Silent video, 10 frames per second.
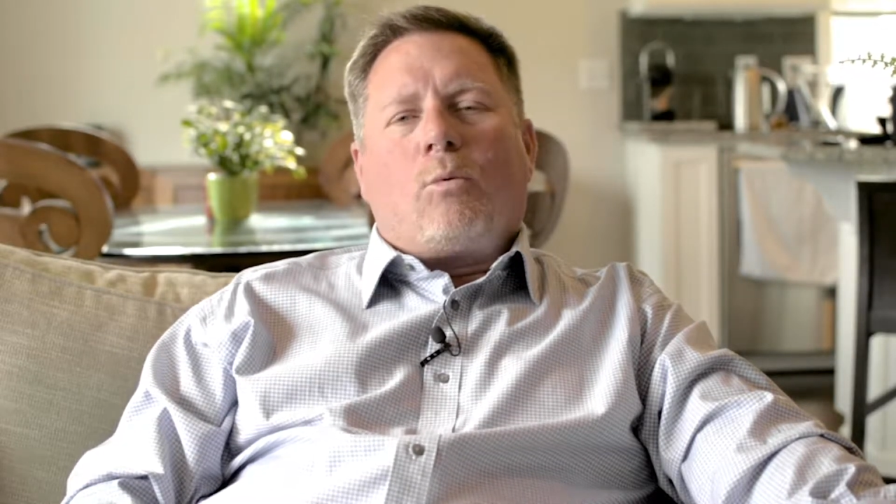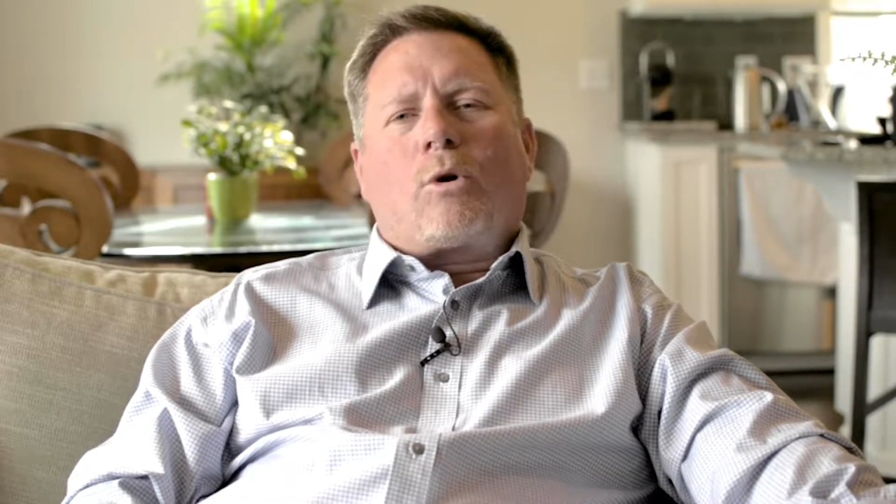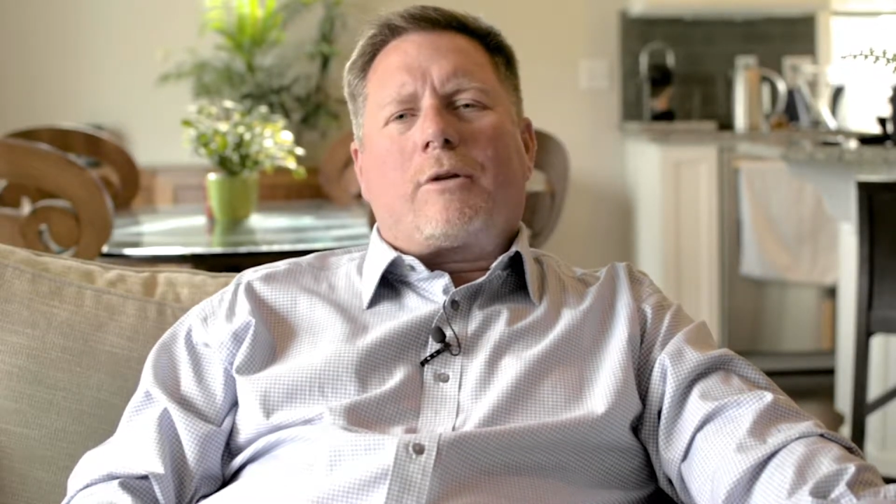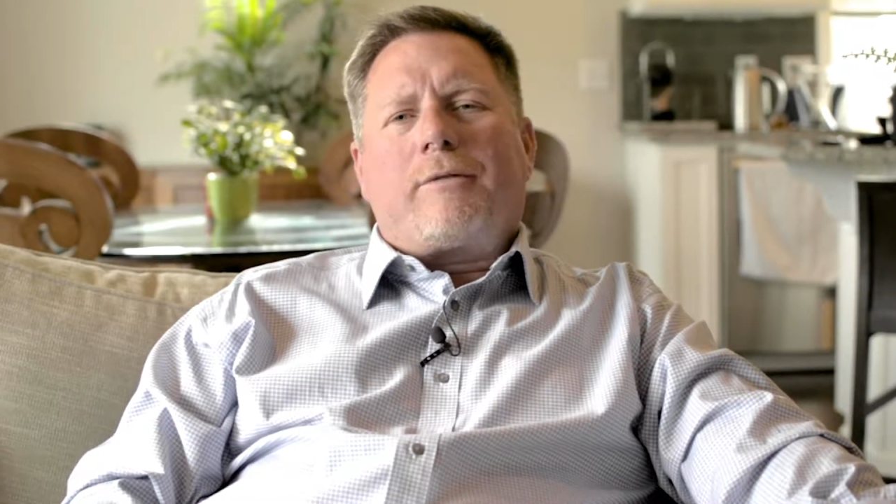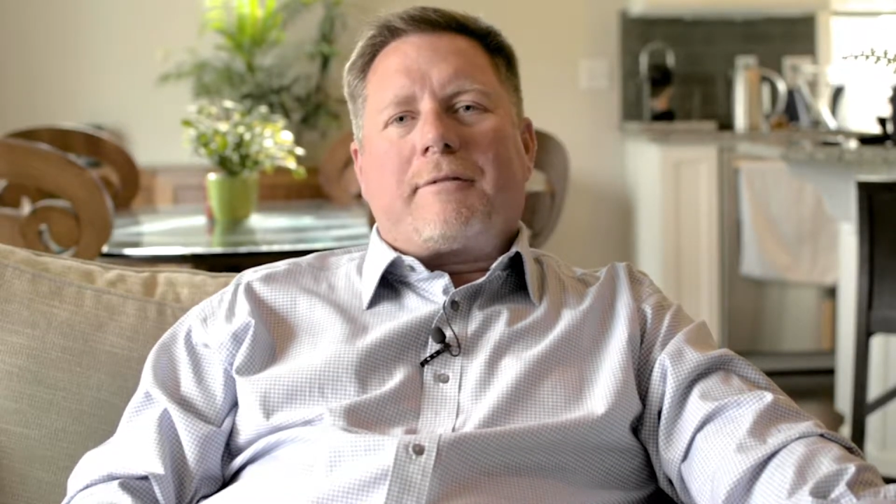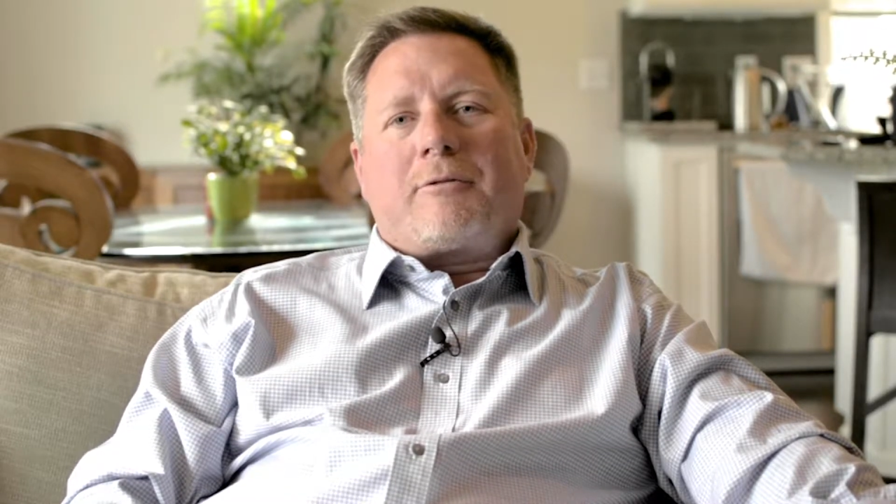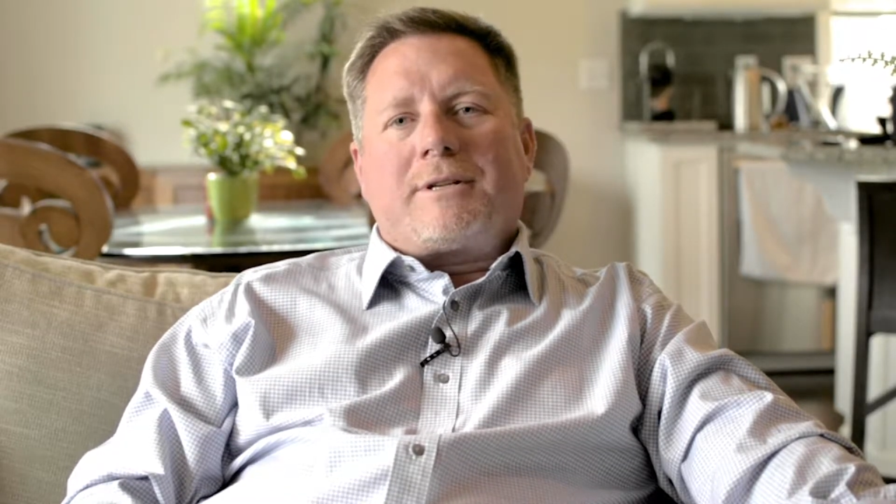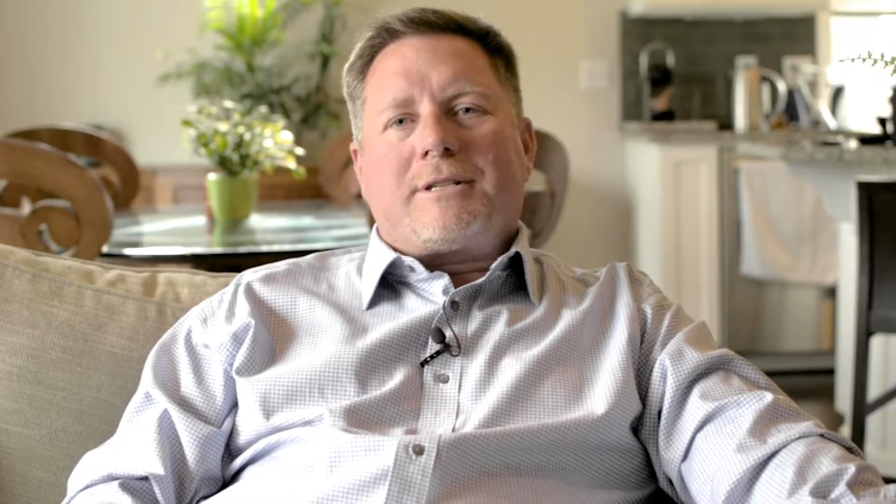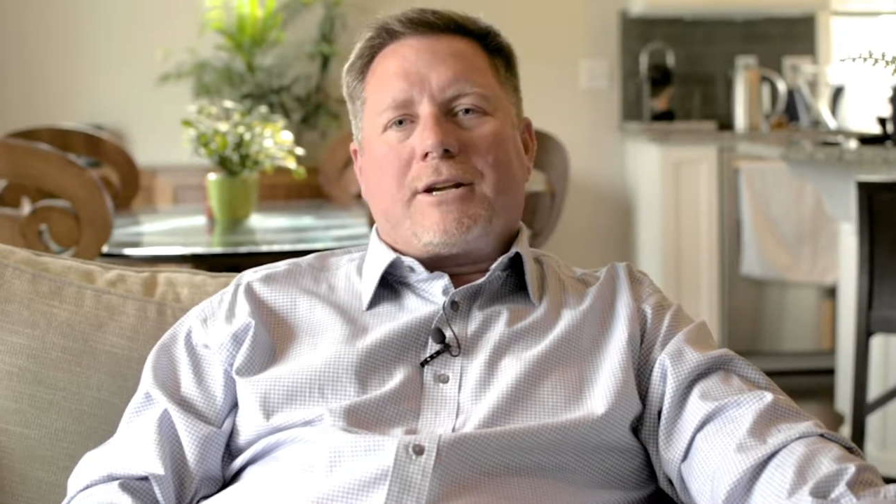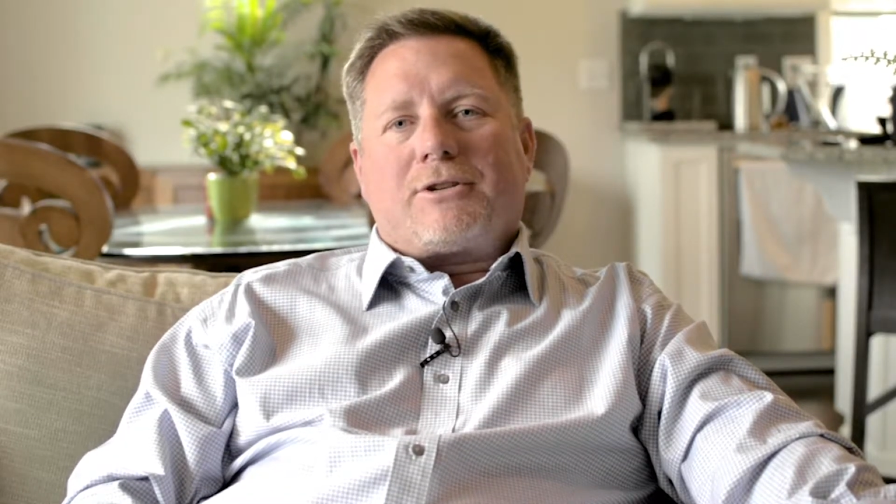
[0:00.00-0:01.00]
What if we have a
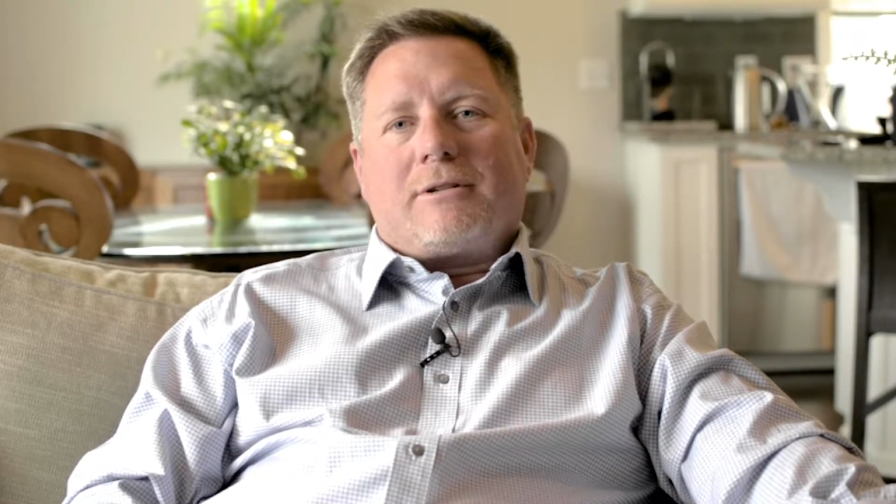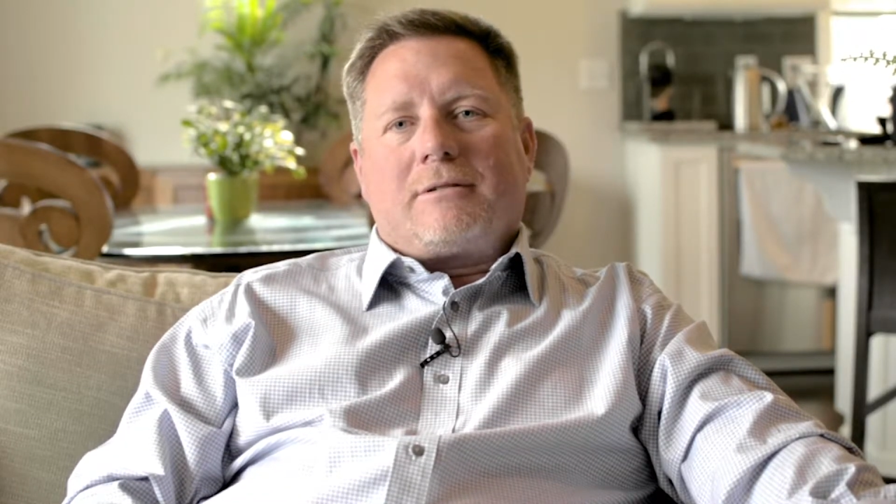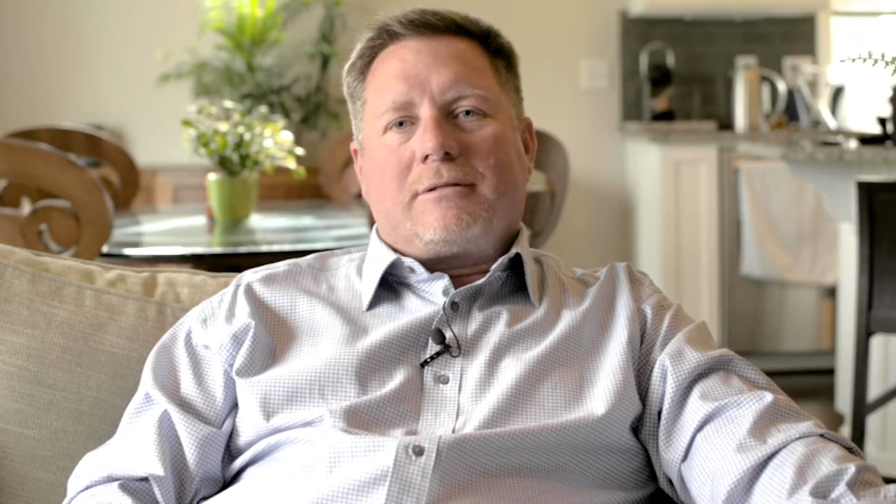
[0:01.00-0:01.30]
recession?